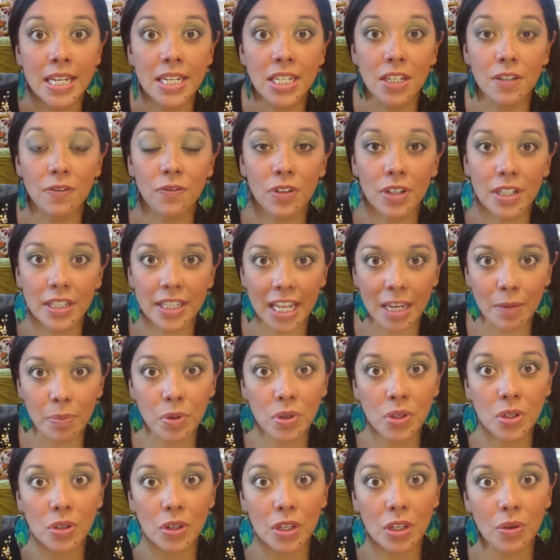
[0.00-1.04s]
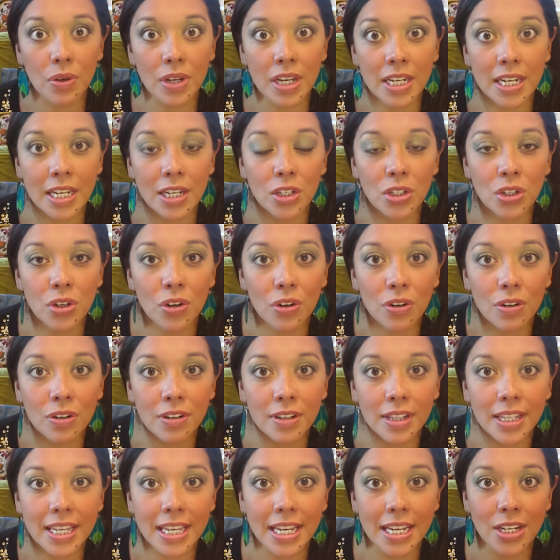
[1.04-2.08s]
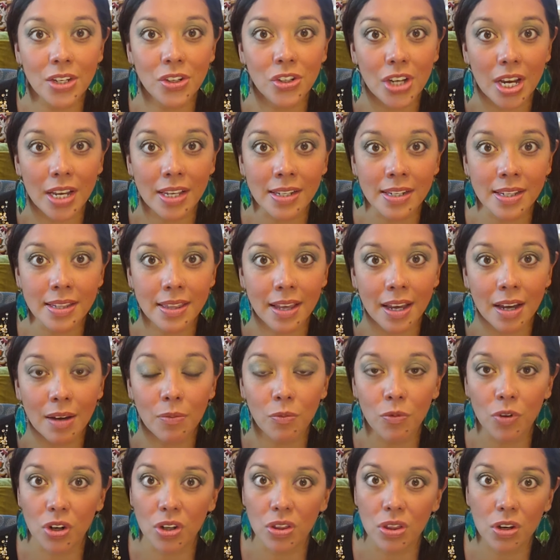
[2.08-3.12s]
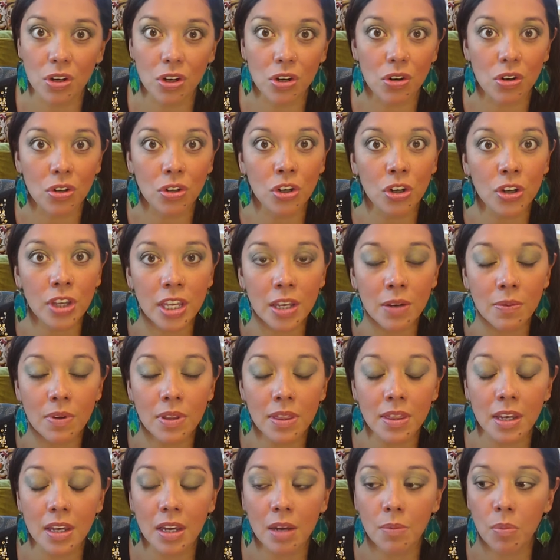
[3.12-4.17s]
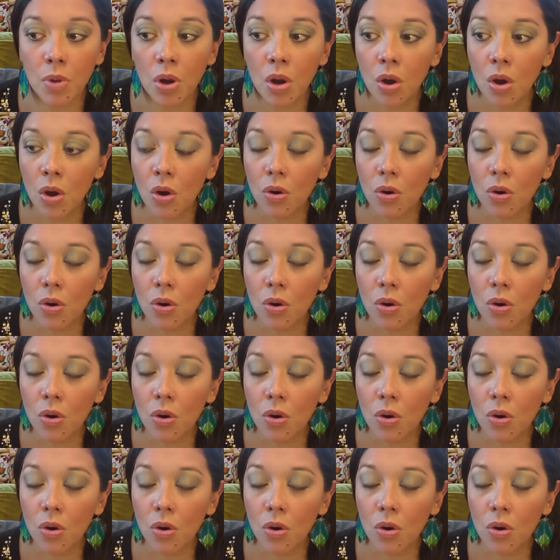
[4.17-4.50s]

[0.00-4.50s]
different labels, so you can internally ingest them, whether you're cooking with them